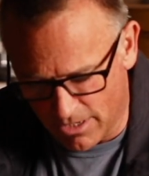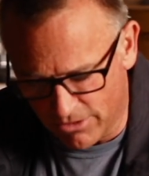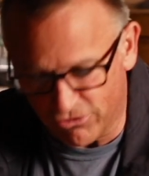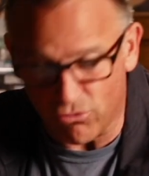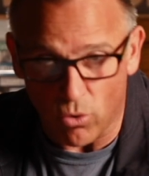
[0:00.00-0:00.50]

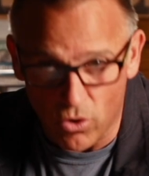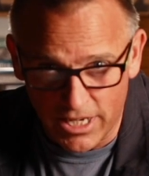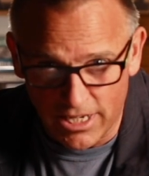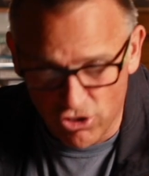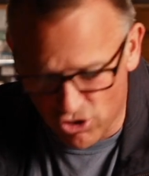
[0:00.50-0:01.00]

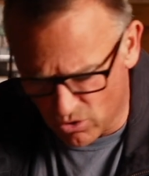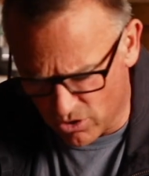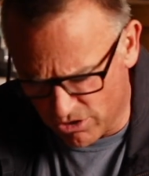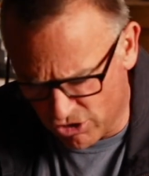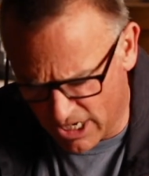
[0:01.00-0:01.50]
Scrawny,
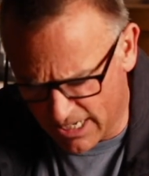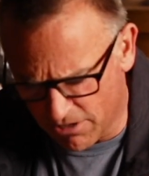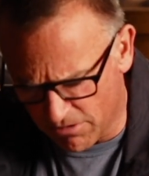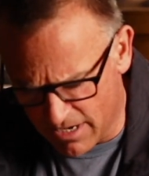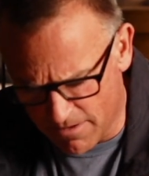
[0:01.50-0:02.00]
short, cheeky
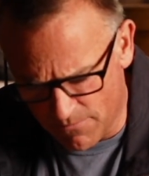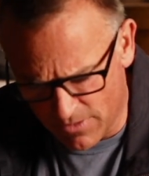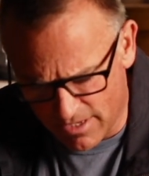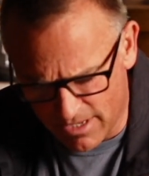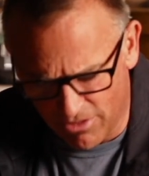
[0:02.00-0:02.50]
grin,
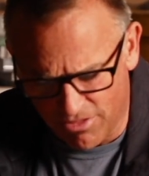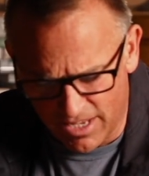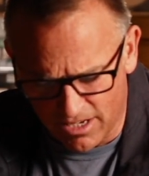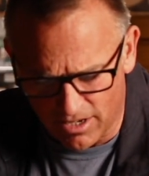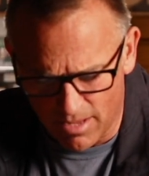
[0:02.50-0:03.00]
and a
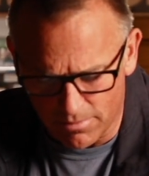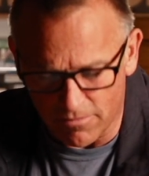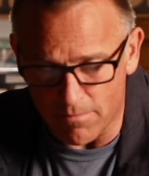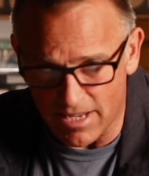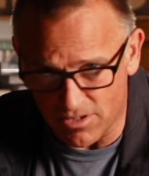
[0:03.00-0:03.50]
thick clump
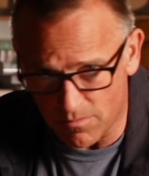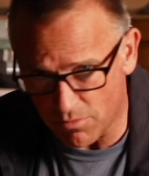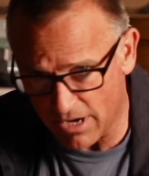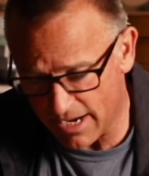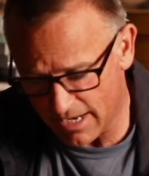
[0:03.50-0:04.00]
of mustard
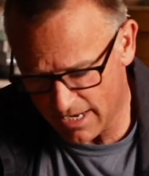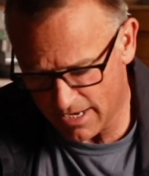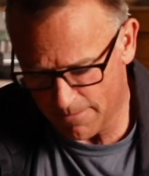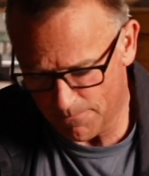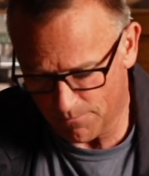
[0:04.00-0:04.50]
brown
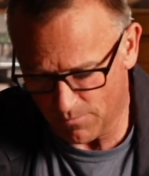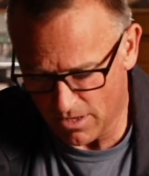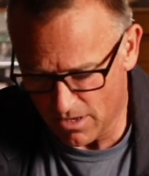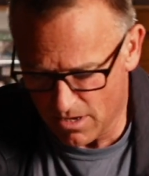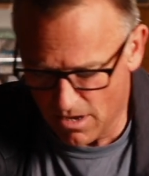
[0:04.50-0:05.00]
hair.
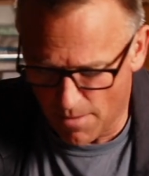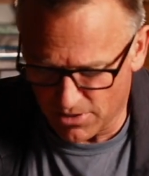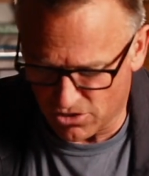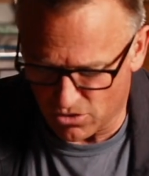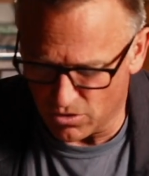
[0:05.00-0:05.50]
I'm
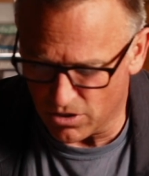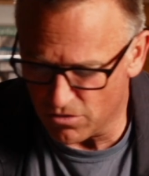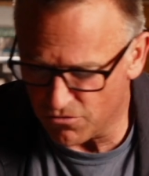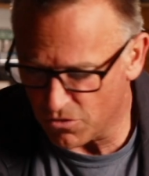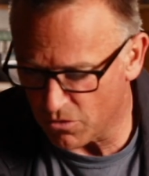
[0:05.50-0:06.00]
in school
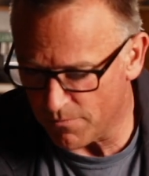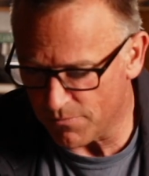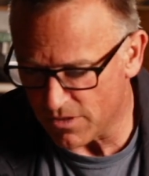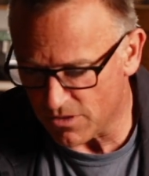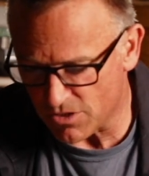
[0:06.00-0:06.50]
uniform,
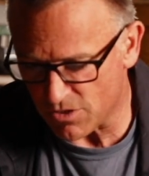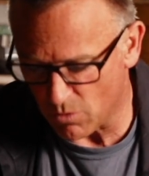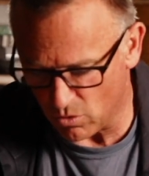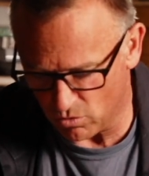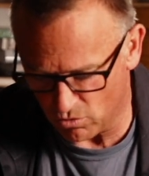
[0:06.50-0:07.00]
the
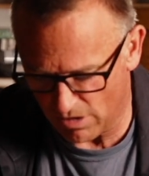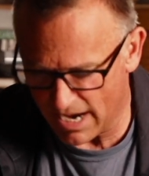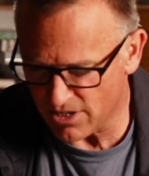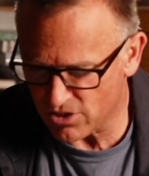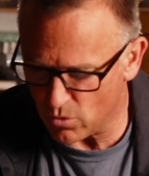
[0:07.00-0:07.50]
small
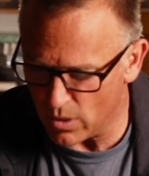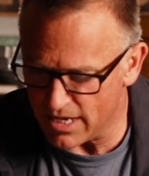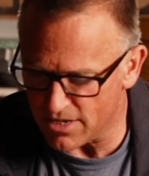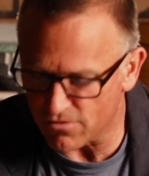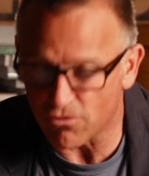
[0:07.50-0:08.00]
grey
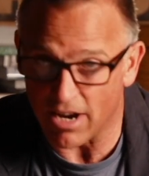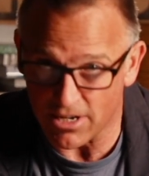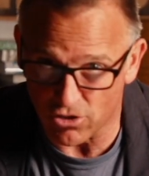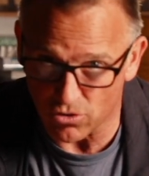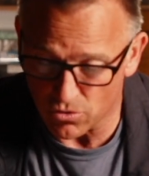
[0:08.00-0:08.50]
squares of
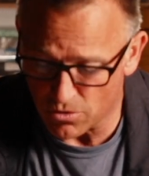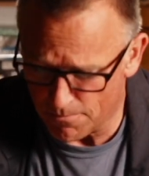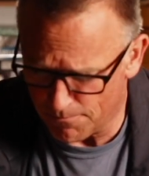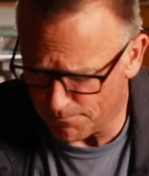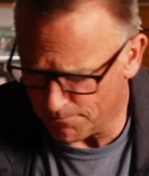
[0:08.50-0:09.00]
grade 2.
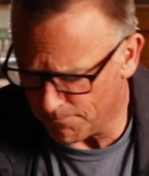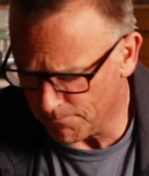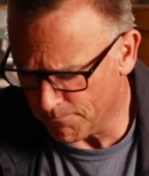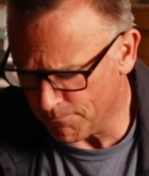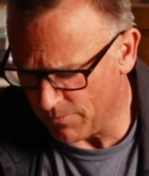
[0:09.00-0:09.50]

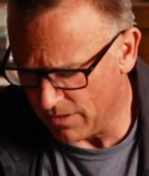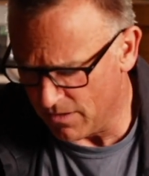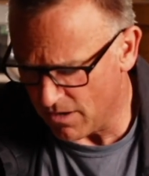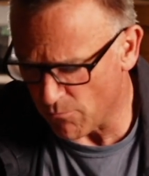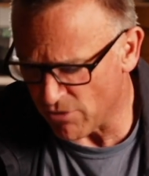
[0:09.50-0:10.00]

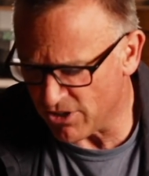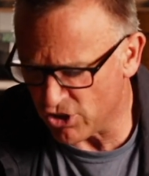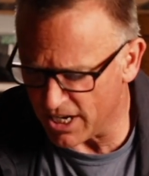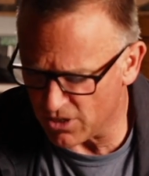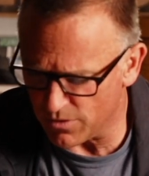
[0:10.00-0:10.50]
I'm
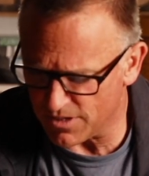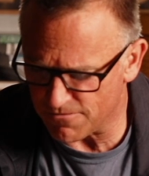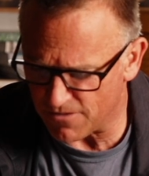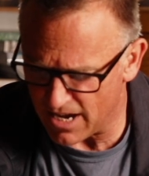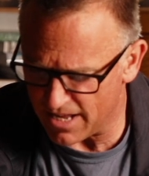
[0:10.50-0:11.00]
red-cheeked with
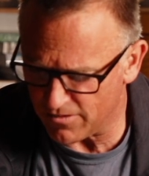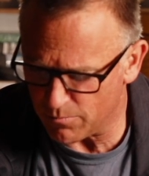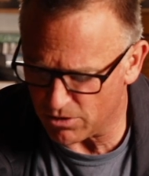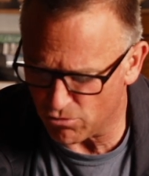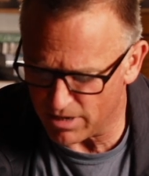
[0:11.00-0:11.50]
defiance,
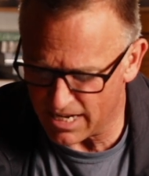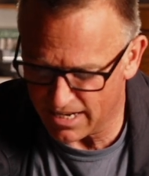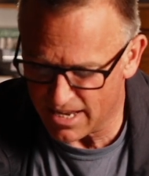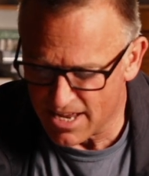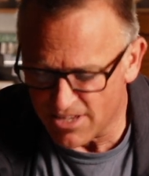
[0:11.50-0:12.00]
but
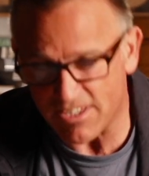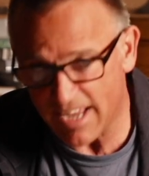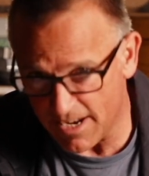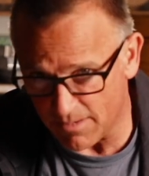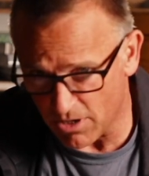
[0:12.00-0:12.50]
grinning,
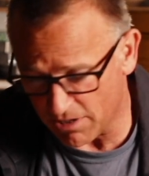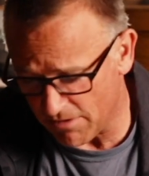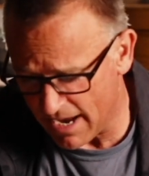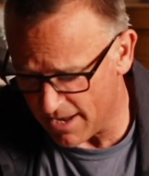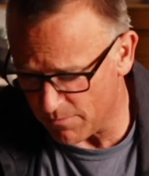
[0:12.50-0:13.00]
standing my
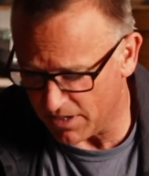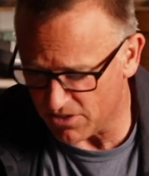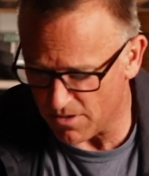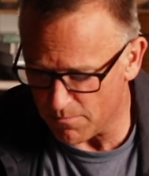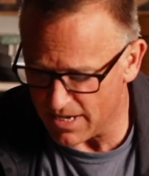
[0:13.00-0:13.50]
ground
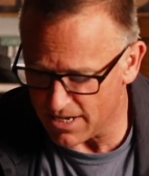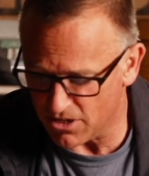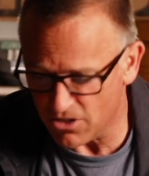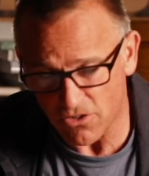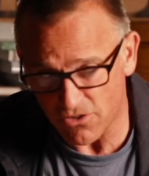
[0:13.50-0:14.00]
because I'm being
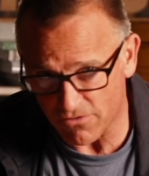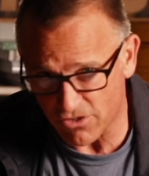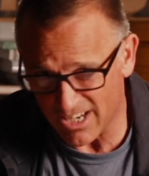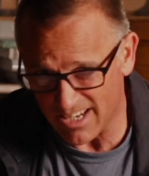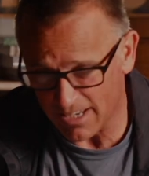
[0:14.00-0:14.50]
accused of
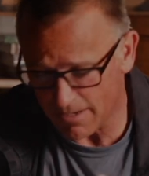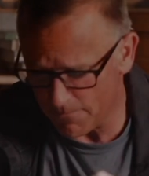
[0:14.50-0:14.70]
cheating.